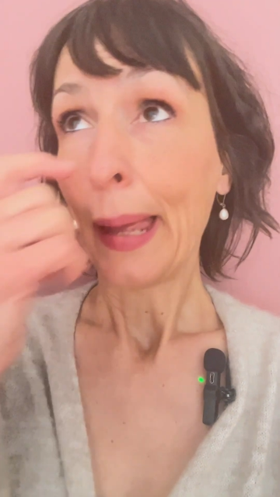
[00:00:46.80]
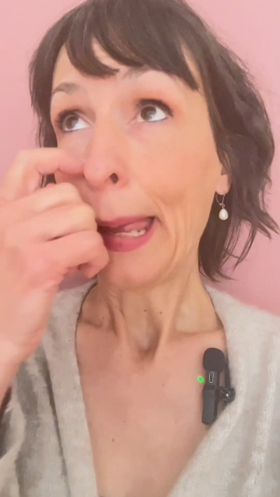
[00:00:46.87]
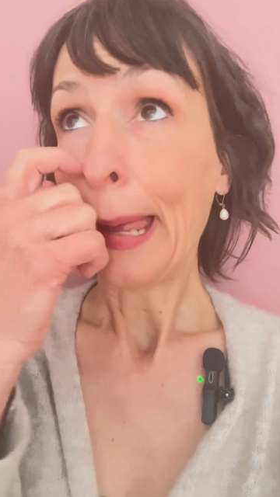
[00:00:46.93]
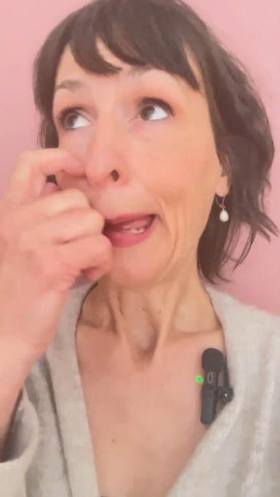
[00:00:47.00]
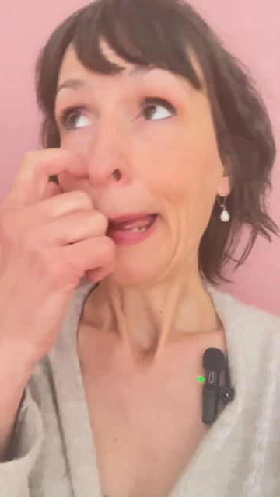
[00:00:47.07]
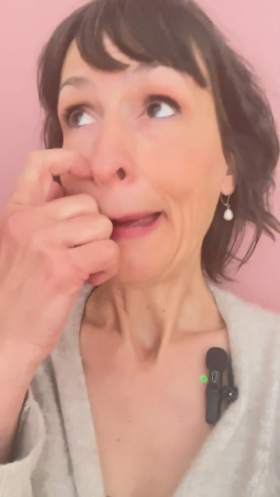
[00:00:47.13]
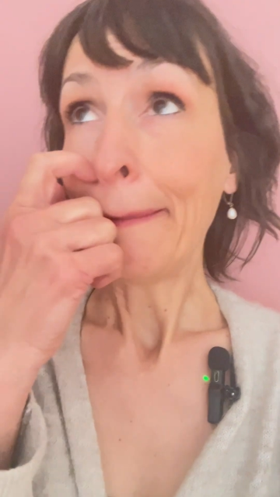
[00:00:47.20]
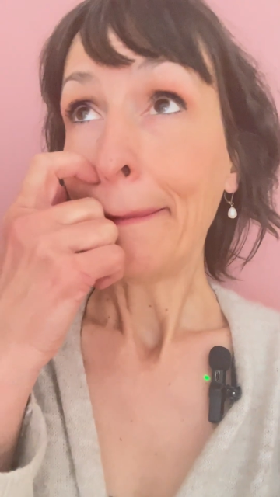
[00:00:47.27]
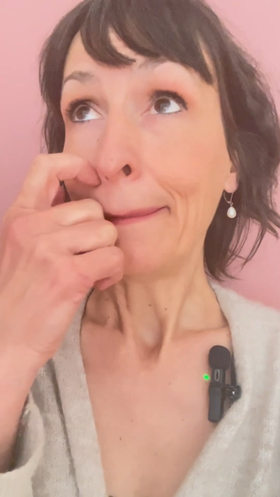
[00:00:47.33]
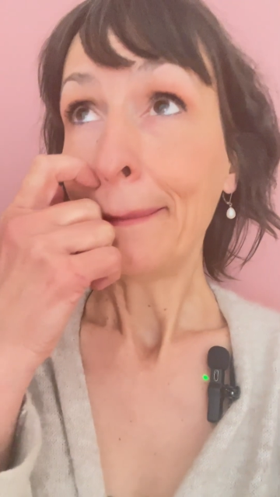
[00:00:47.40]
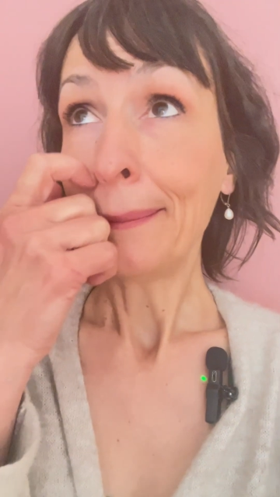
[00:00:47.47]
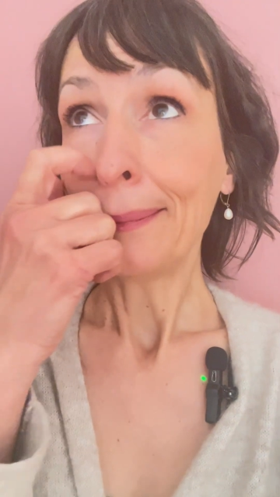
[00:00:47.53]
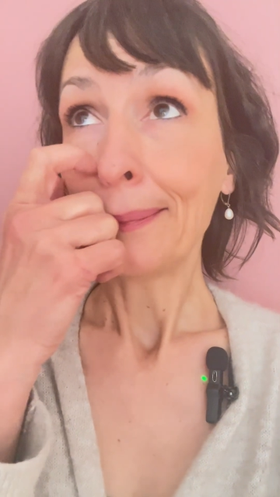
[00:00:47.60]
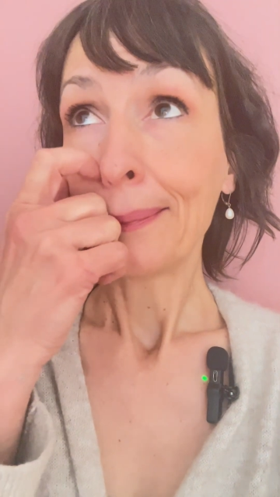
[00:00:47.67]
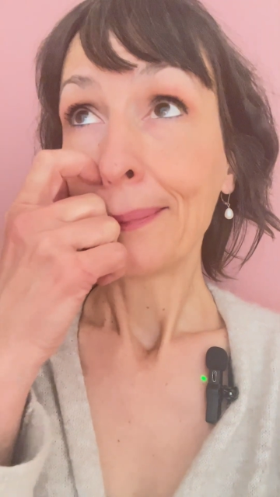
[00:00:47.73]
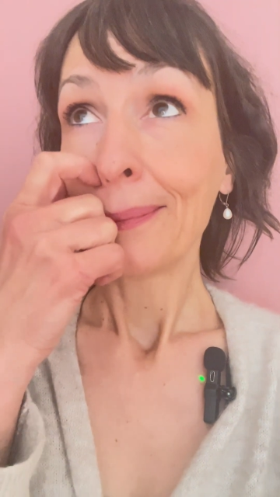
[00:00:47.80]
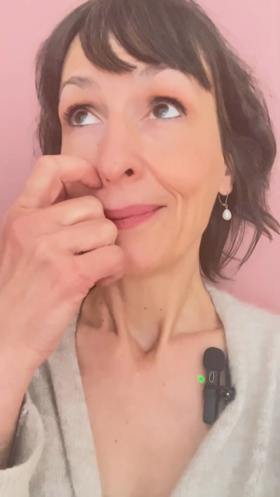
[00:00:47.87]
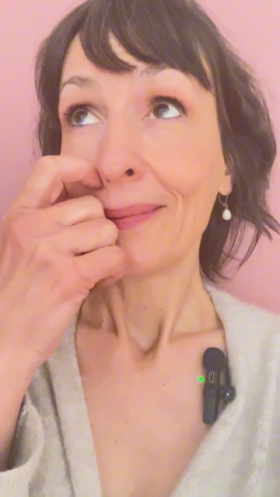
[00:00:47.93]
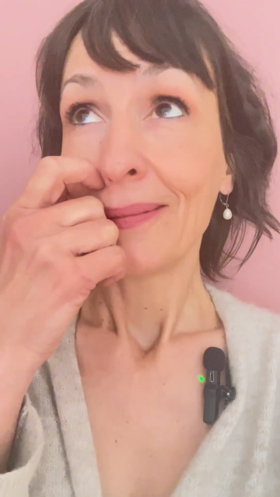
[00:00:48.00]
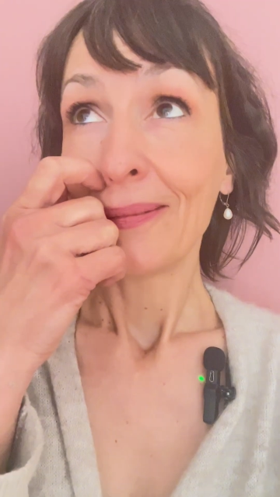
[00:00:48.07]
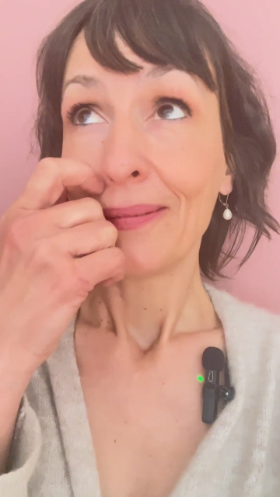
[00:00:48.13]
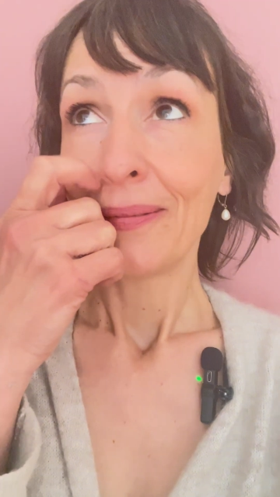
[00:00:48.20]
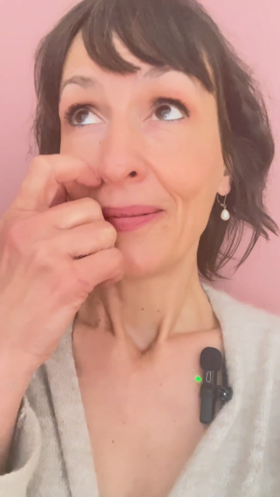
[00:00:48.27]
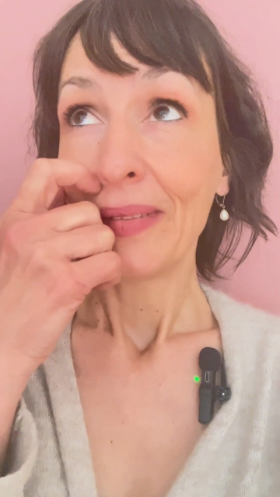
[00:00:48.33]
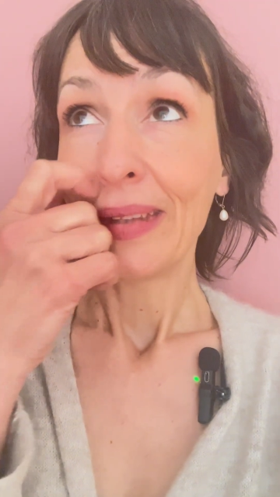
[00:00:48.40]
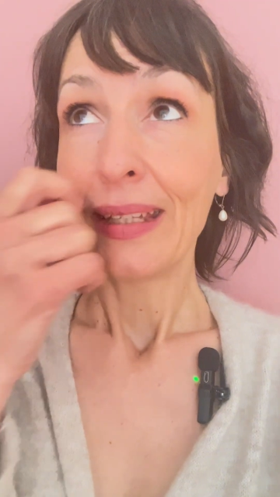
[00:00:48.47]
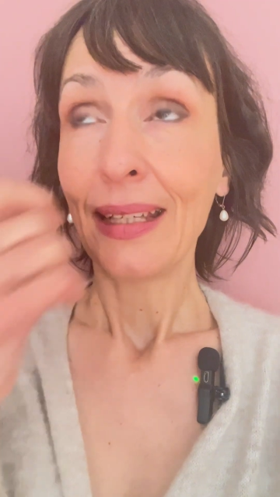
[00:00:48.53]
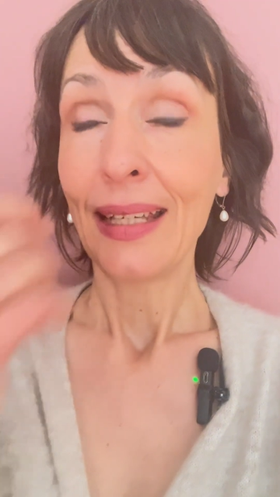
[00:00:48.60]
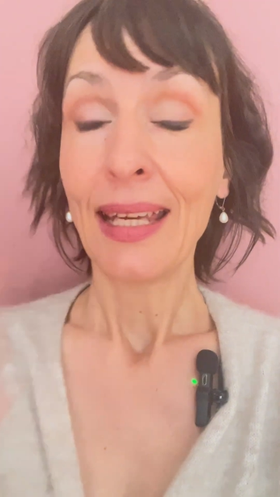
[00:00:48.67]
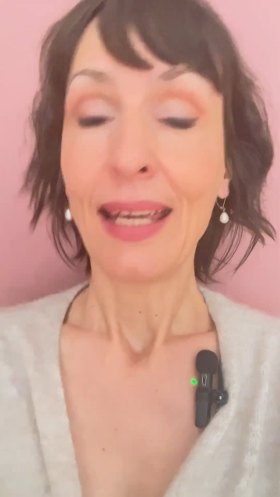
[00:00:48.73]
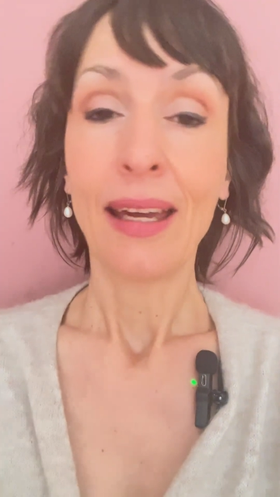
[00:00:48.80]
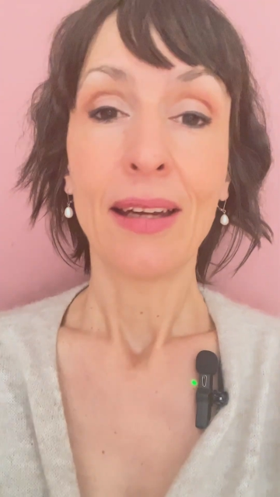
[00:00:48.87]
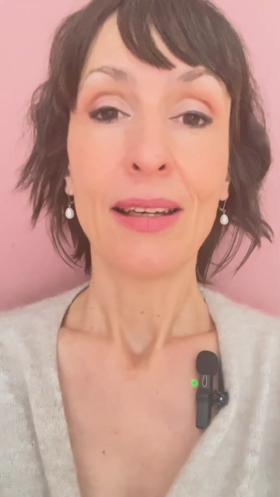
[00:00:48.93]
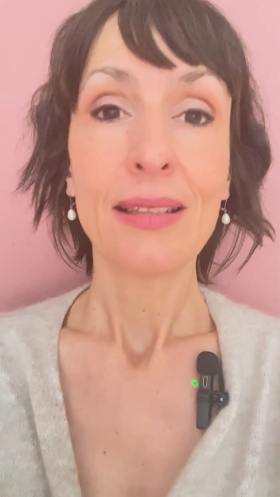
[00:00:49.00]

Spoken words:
Um, yeah,